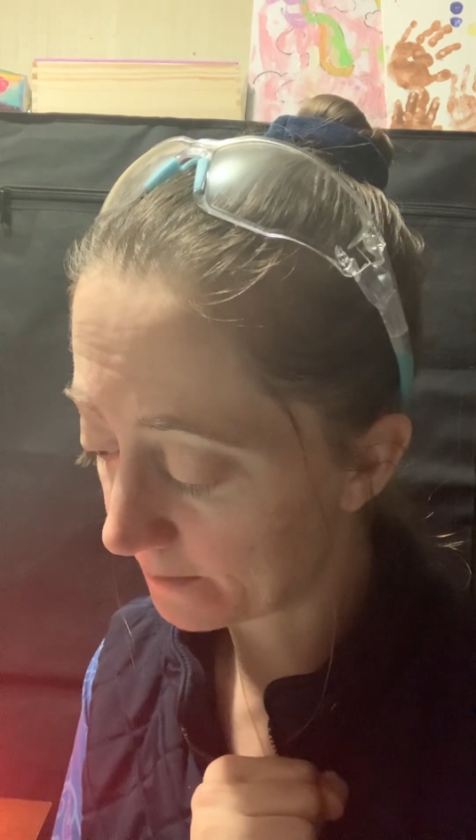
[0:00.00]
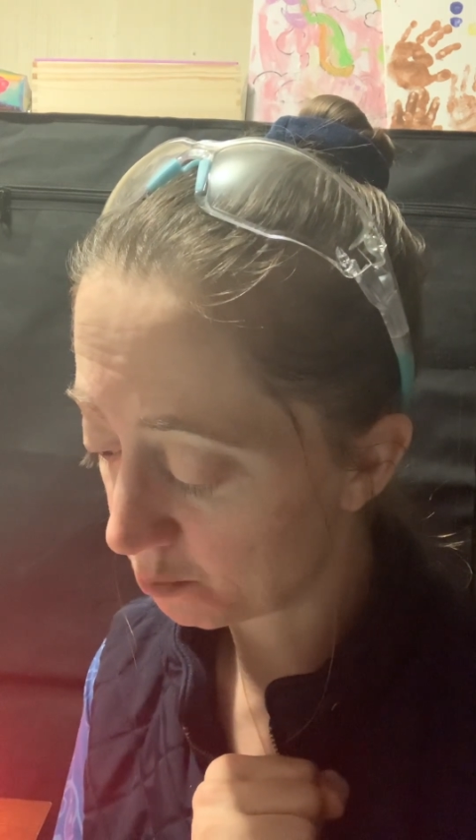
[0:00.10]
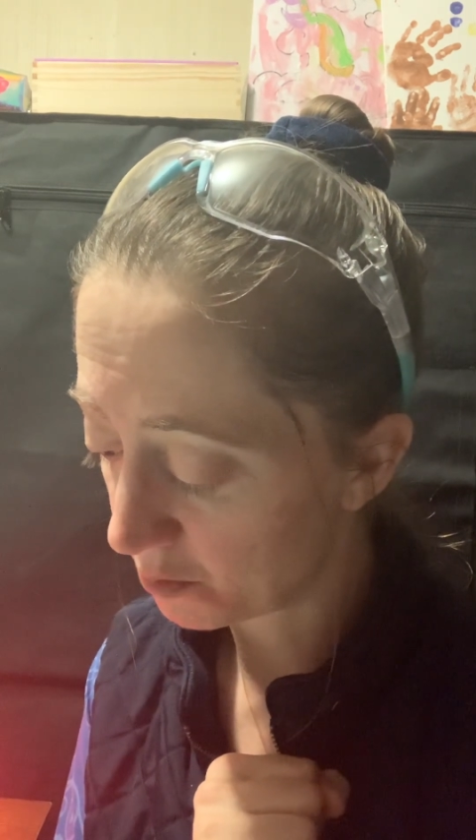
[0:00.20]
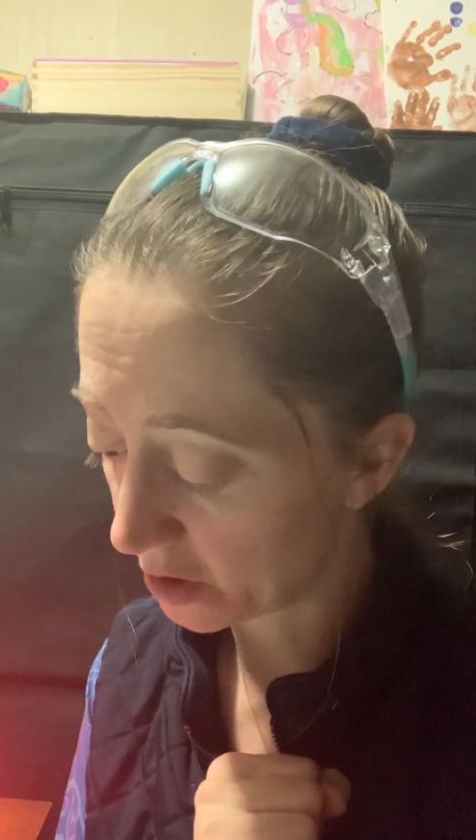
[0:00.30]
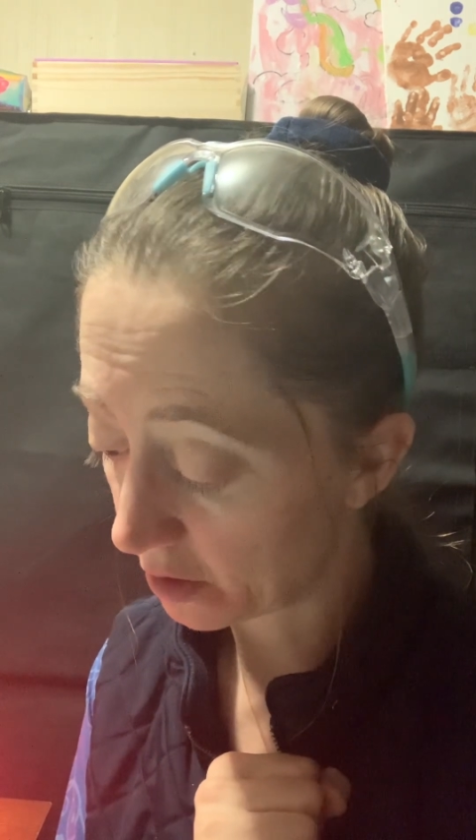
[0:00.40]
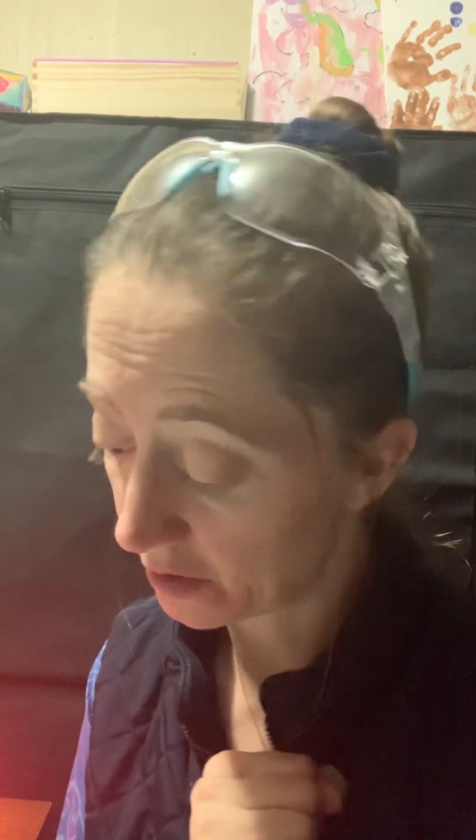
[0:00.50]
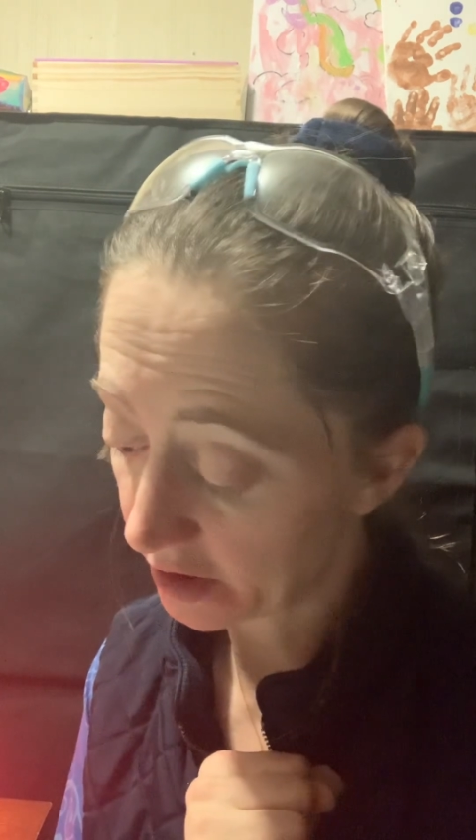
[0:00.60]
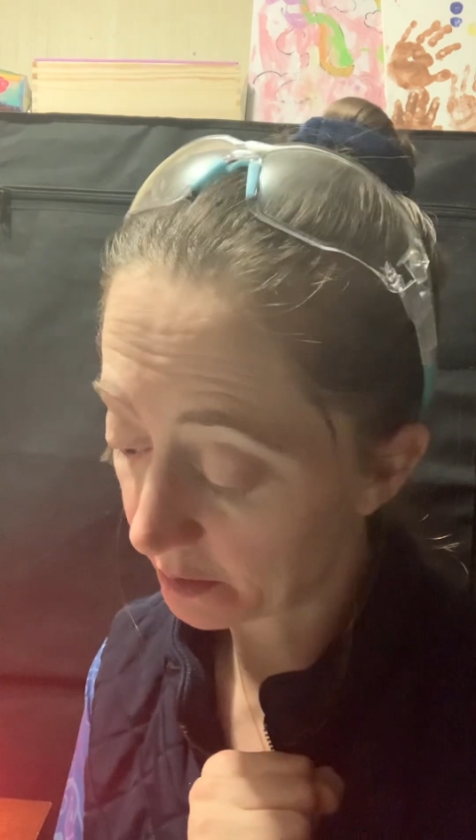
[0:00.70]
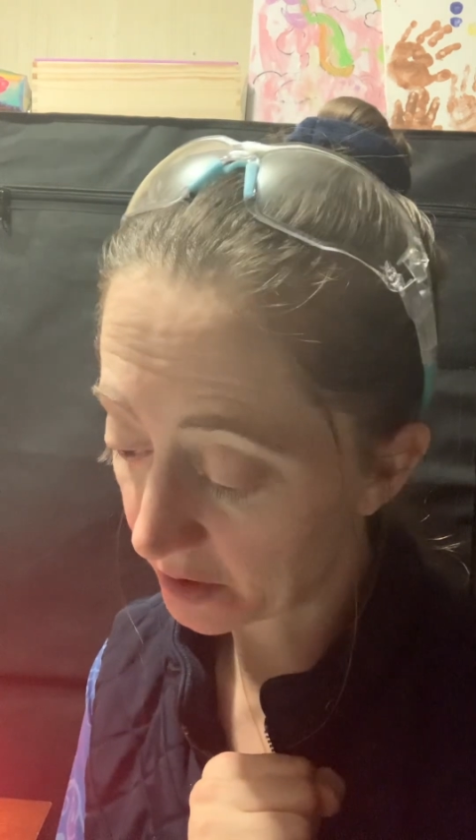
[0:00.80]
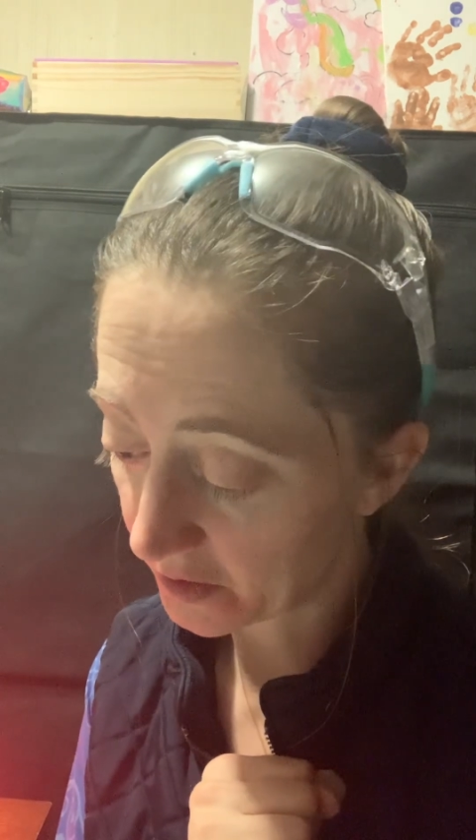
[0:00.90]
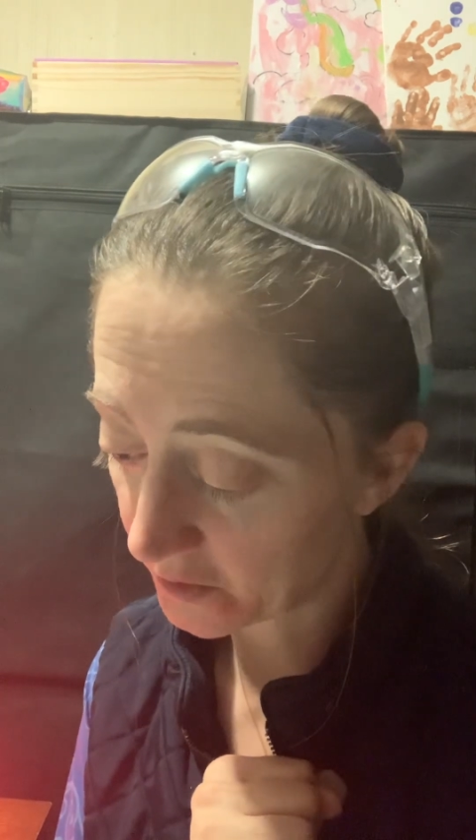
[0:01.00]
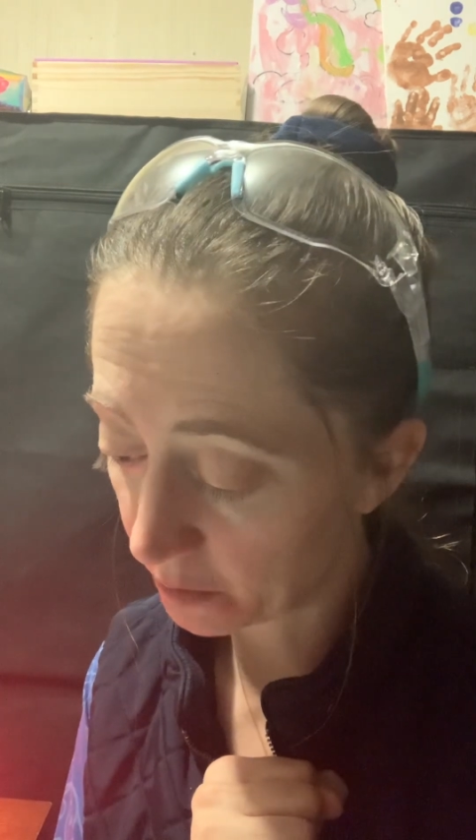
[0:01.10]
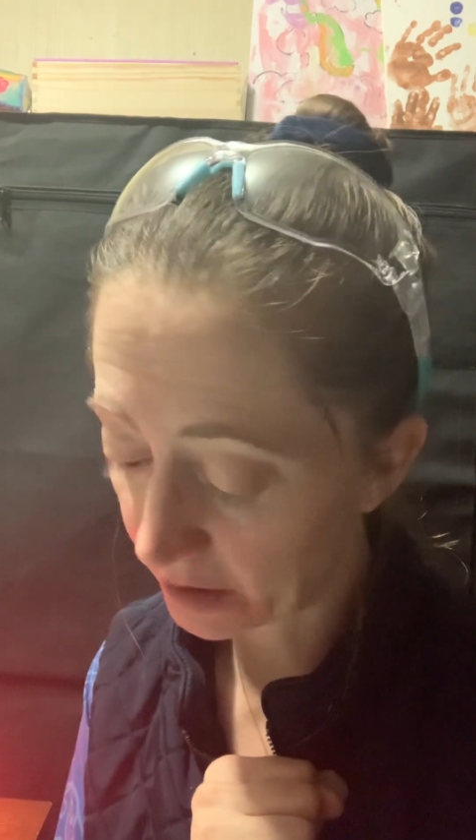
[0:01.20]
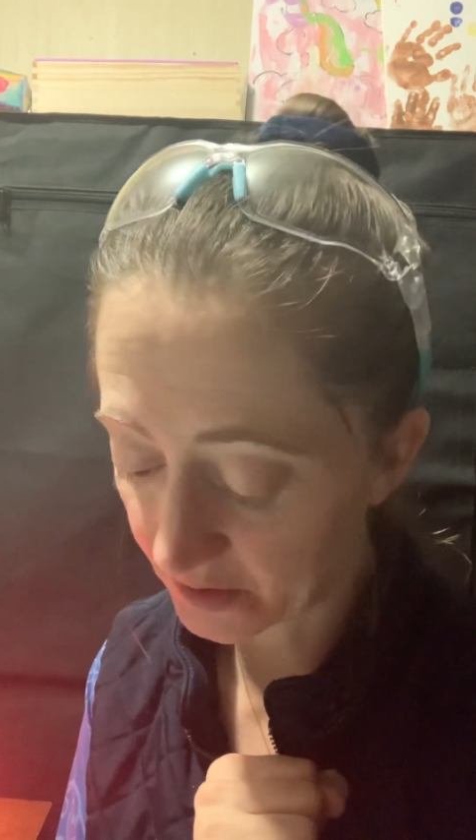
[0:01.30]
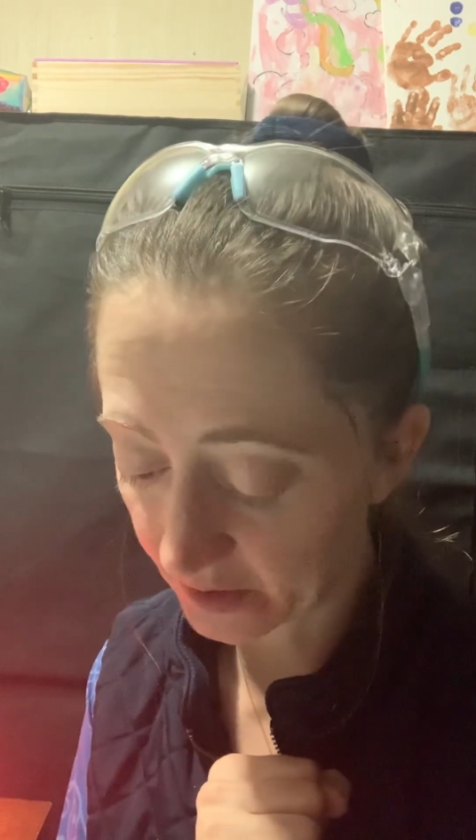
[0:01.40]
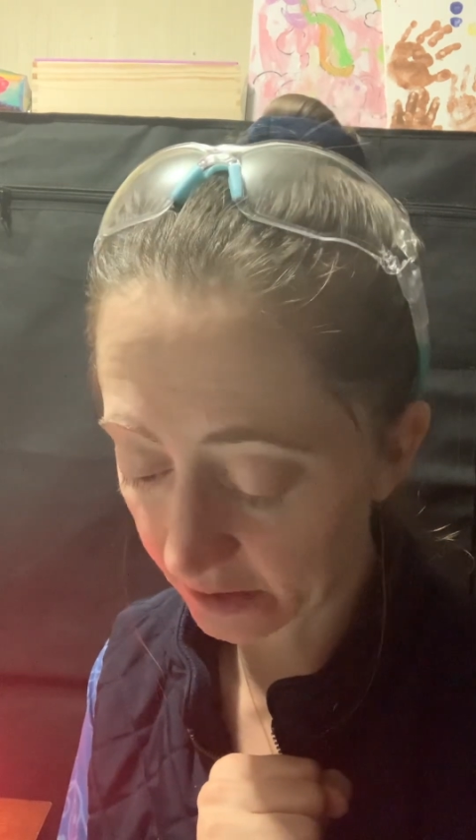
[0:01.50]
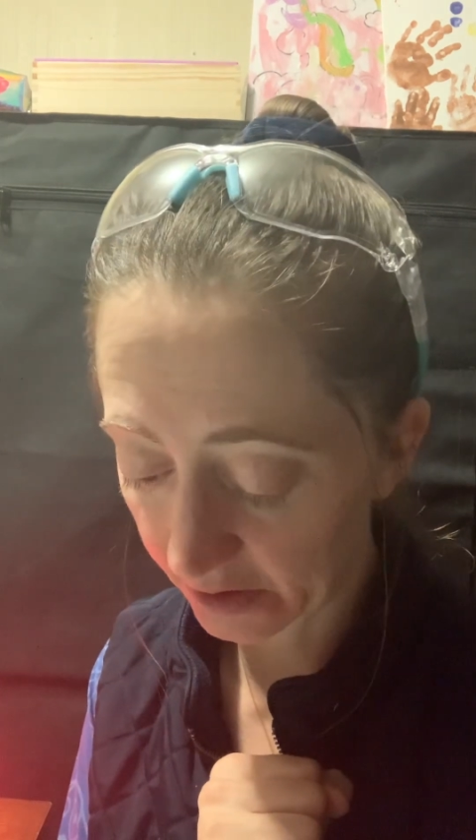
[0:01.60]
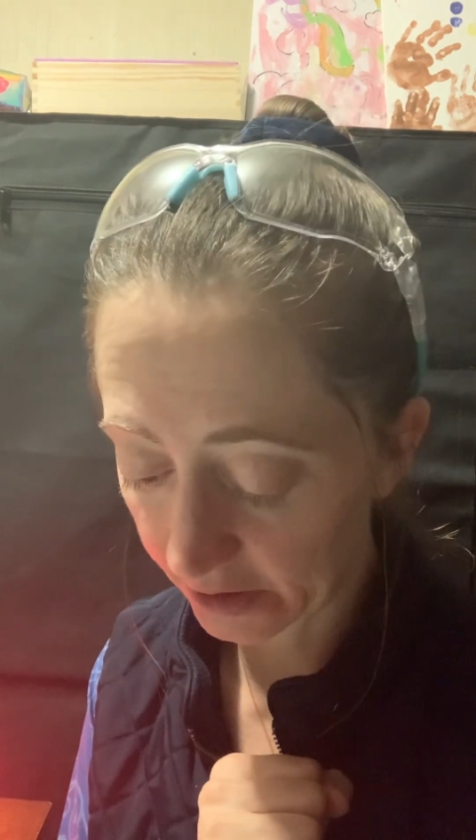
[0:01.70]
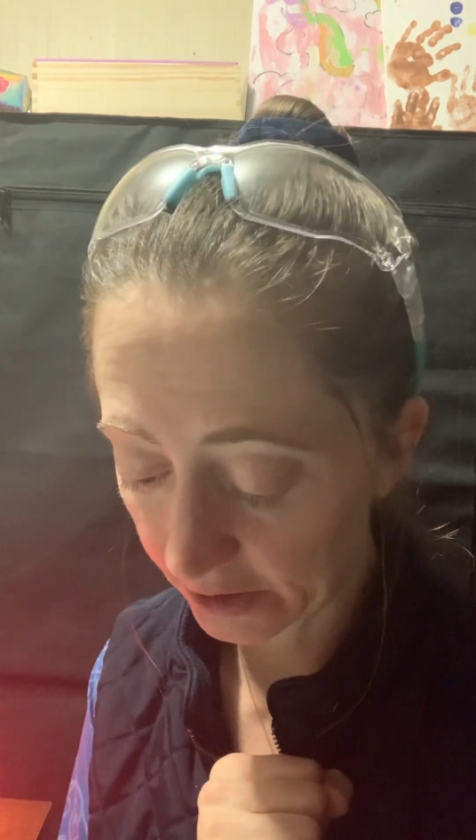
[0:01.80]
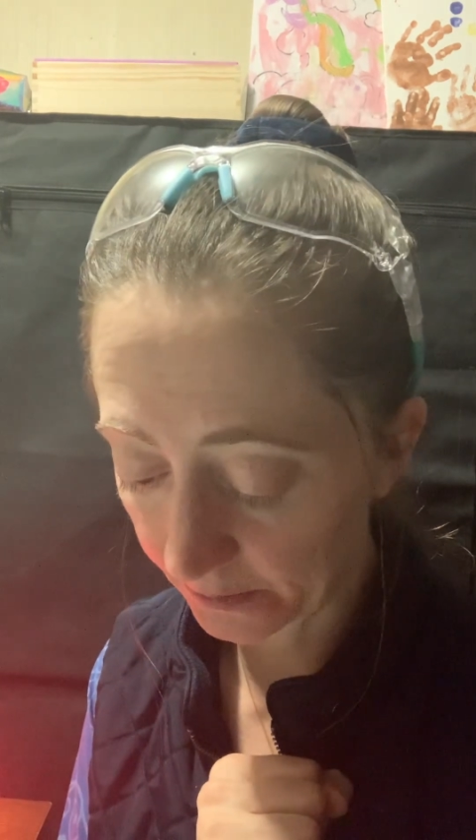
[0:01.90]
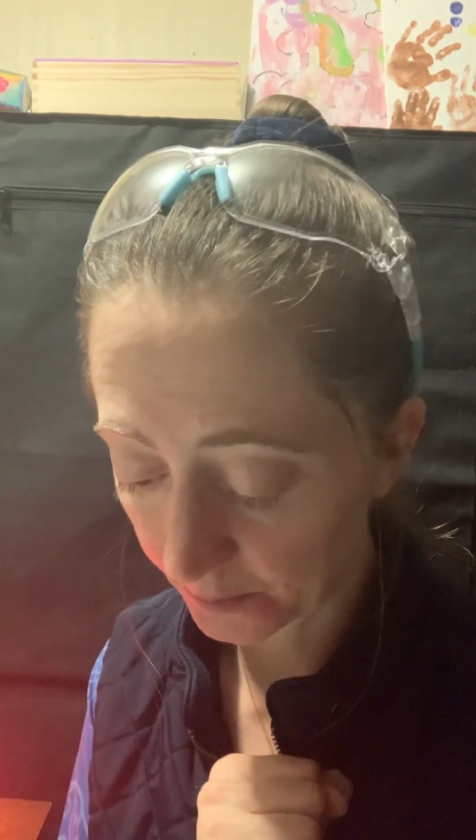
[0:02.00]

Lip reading: jar it up. So basically